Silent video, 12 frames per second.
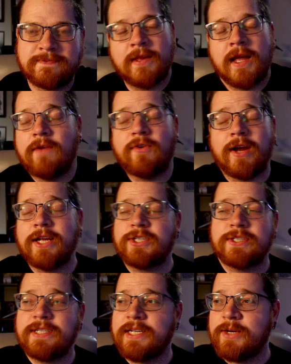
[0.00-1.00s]
If you're
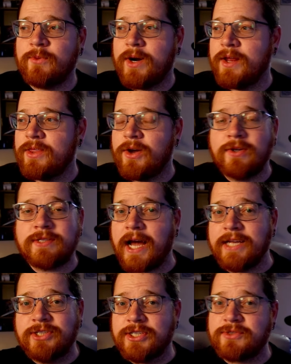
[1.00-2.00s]
interested in one of those, I
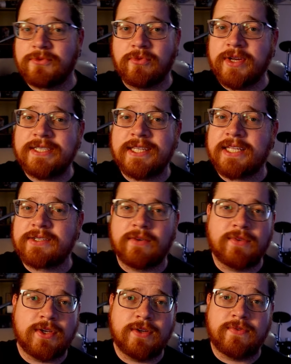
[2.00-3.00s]
just recently
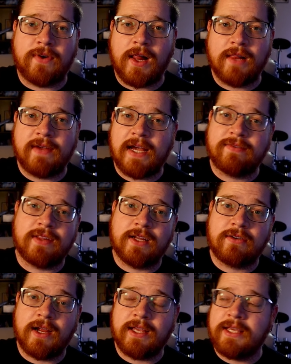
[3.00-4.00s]
reviewed Fall of Avalon
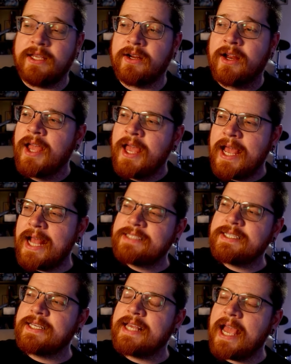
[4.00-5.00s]
right here. It's
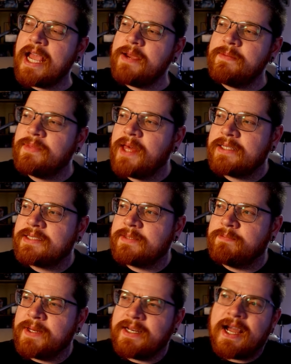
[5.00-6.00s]
a game that's
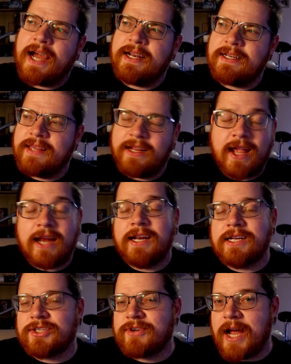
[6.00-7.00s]
been kind of they kind of
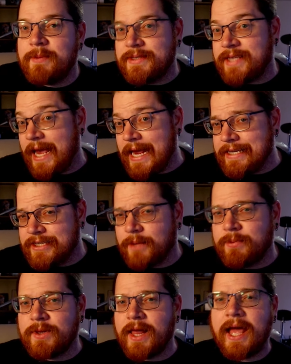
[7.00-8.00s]
describe as a
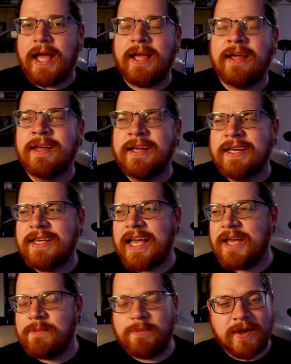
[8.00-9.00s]
double A
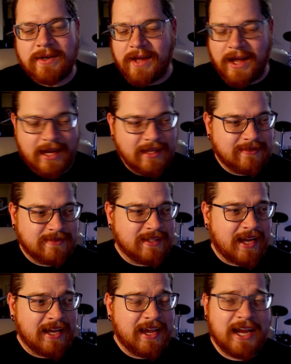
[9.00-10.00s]
game, but I
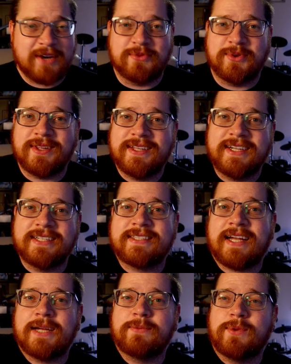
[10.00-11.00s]
I had a really good
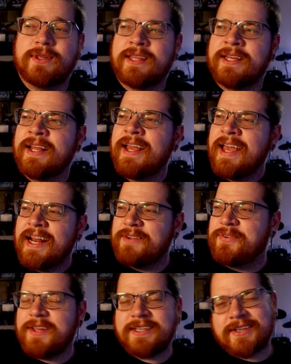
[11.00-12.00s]
time with it. And I
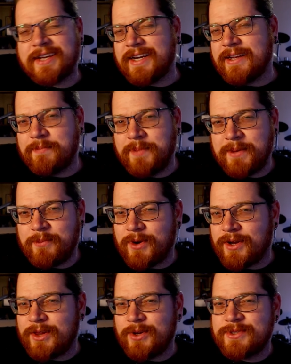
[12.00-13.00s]
feel like they're getting a bit more
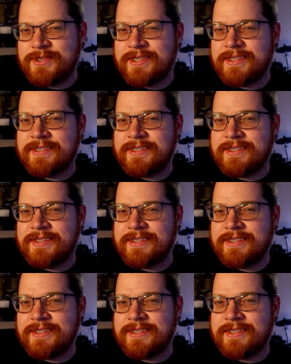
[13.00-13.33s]
close to